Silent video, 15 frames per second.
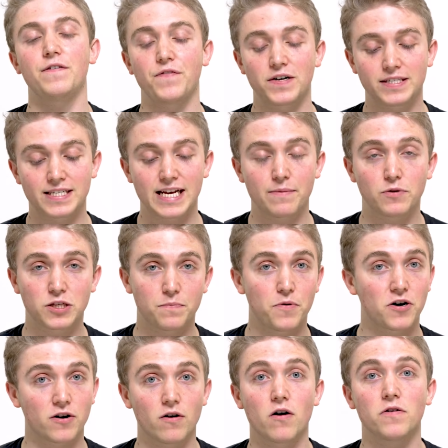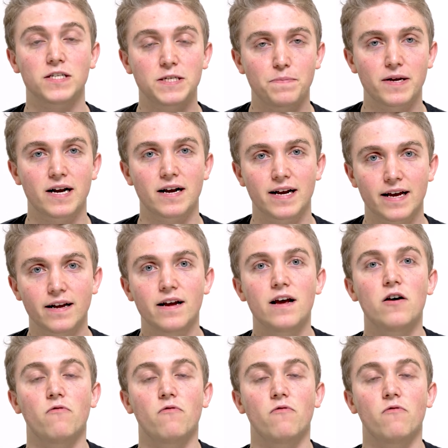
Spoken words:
VeeFriends is able to put our own spin on it